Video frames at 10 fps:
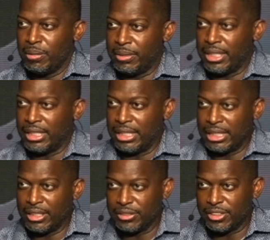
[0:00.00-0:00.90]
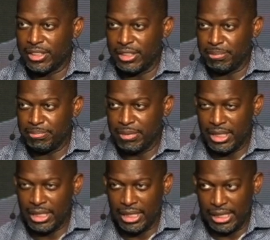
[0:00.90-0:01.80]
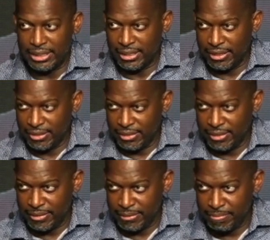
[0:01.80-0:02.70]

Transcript: We're in leadership lessons.